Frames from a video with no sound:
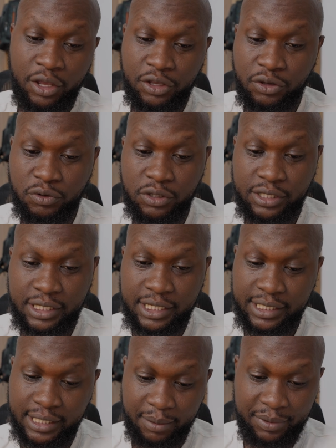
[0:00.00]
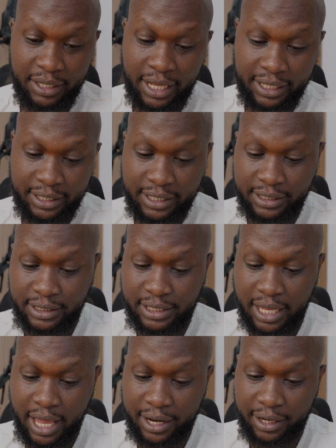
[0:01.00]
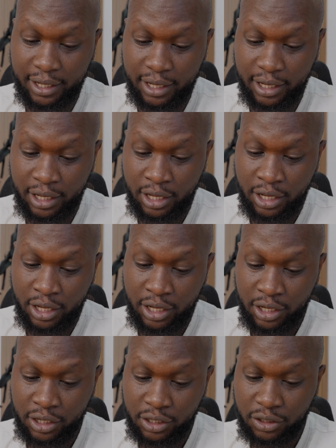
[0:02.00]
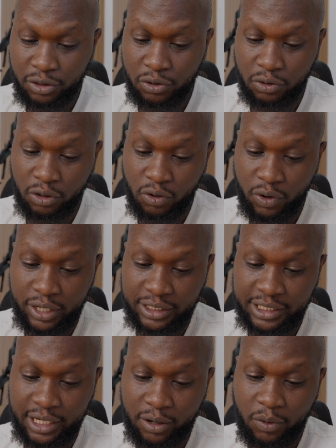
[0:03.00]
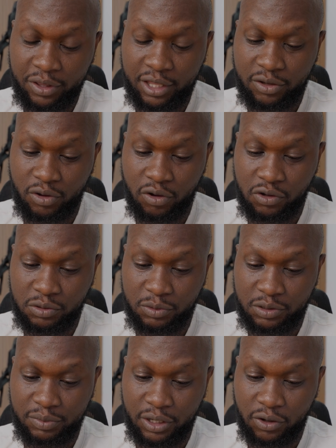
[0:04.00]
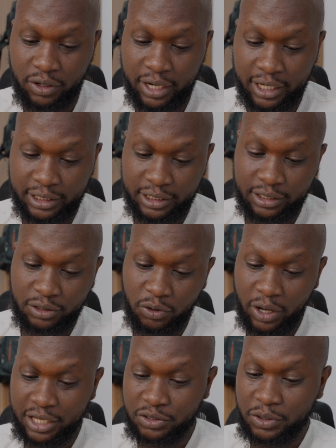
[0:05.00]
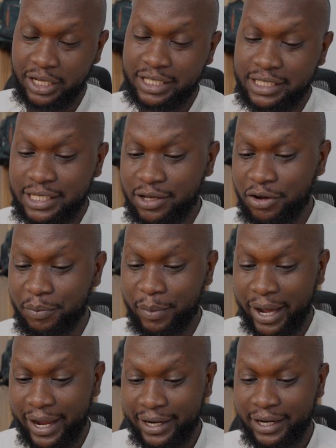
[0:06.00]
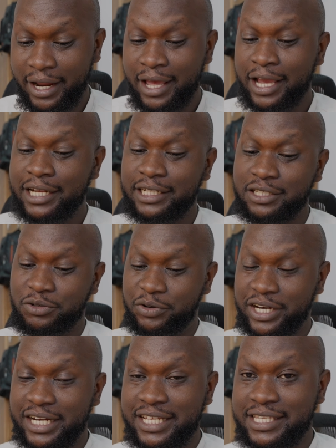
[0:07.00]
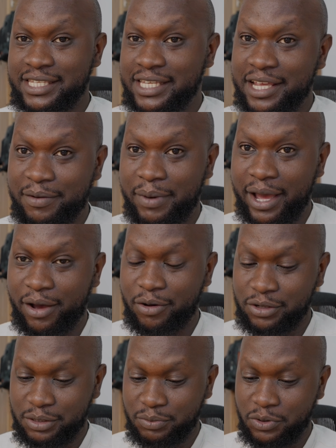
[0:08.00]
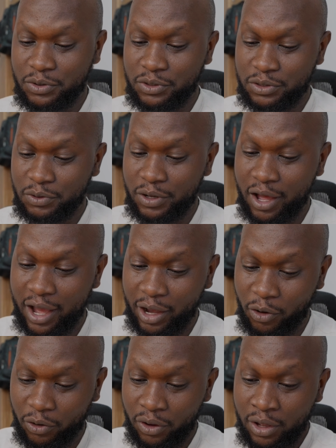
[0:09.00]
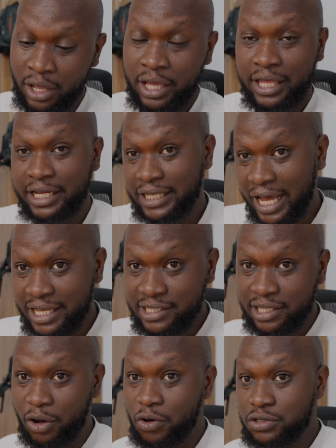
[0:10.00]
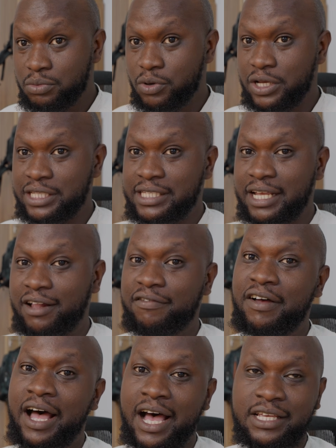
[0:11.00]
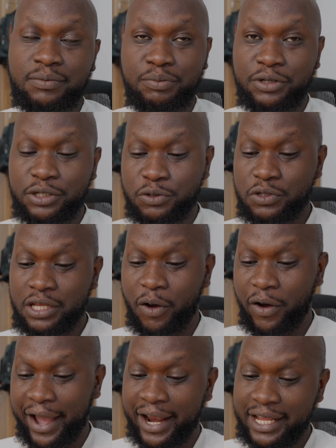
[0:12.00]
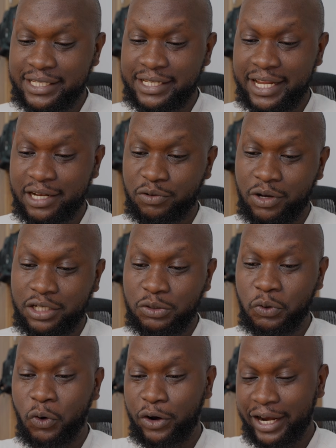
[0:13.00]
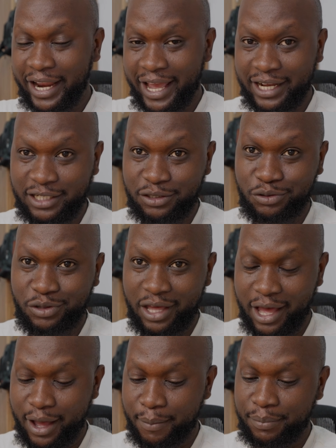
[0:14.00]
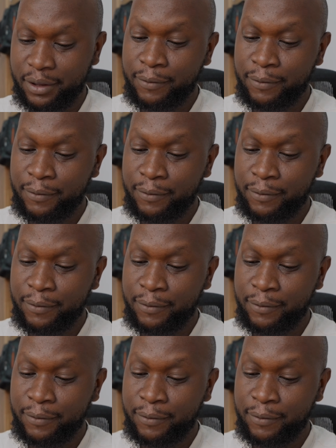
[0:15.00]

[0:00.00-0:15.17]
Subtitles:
you'll see something like this, and you'll go and check whether your Osmo has been connected. So as you can see on mine, it has already seen my Osmo. So now the Osmo itself has produced a wireless network to connect to the app.